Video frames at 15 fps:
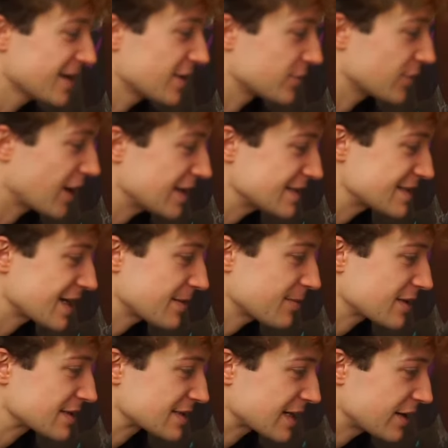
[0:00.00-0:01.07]
No,
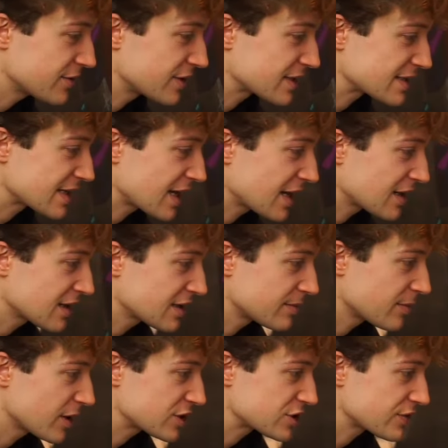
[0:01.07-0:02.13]
Alzheimer's is scary as hell.
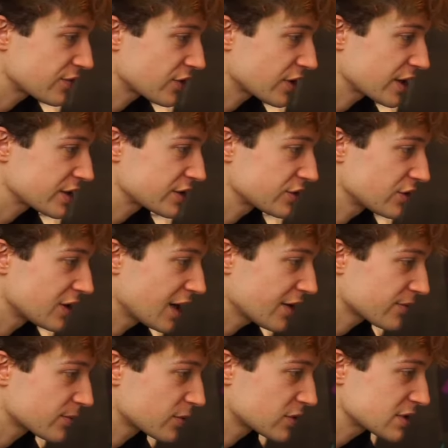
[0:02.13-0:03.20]
Imagine forgetting your
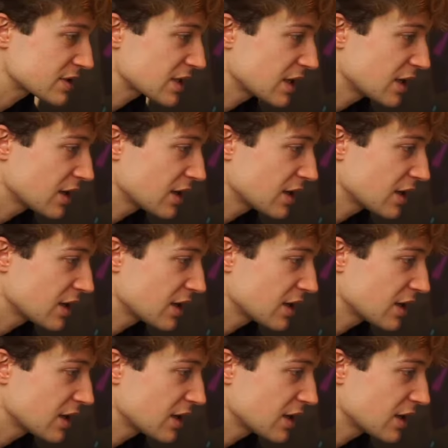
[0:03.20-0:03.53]
loved ones.